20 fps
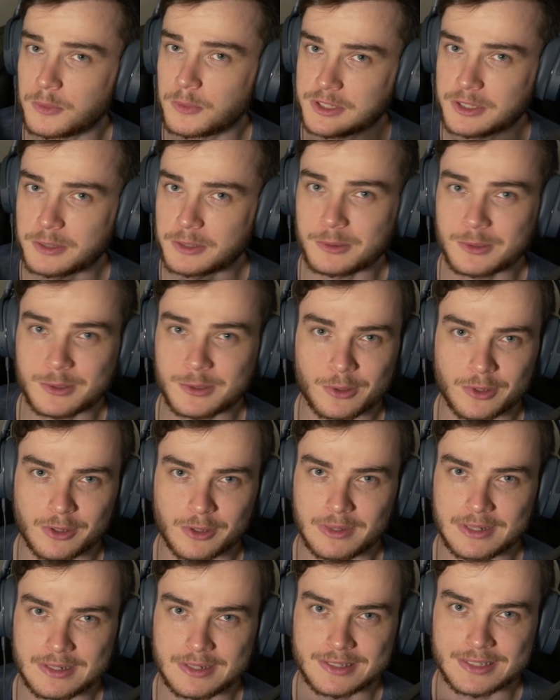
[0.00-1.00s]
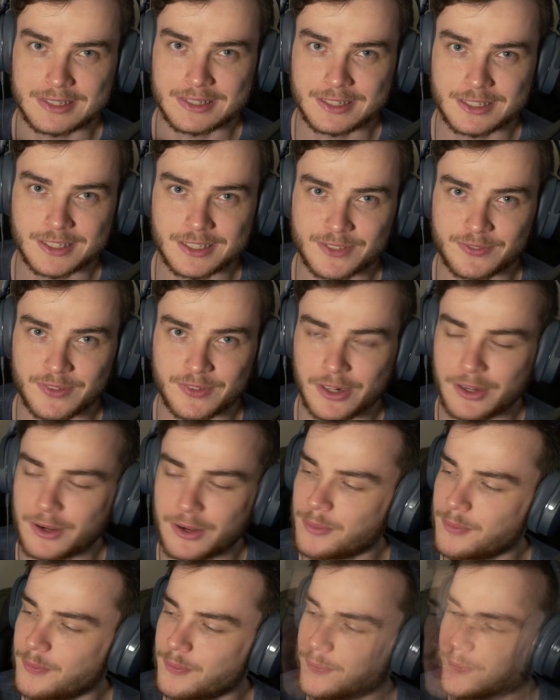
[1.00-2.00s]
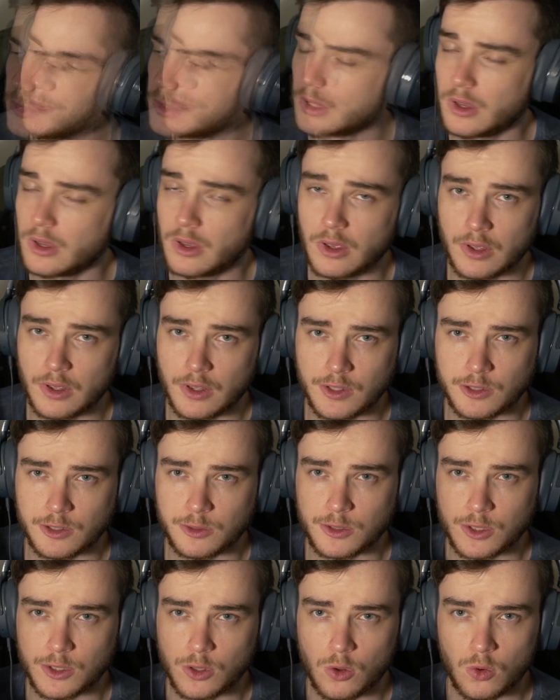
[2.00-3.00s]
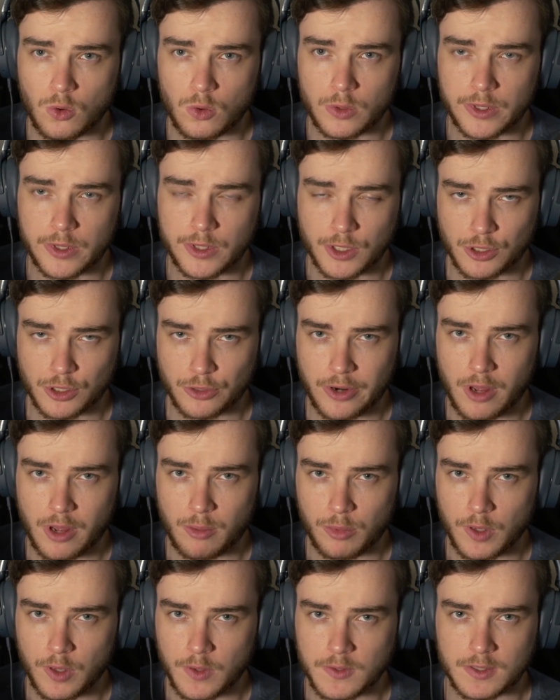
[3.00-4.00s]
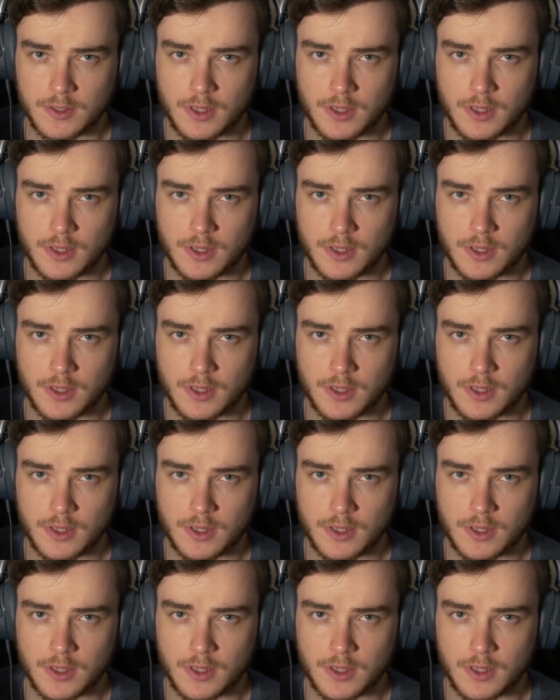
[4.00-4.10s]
which I will talk about at the end of this video. So it's called Trap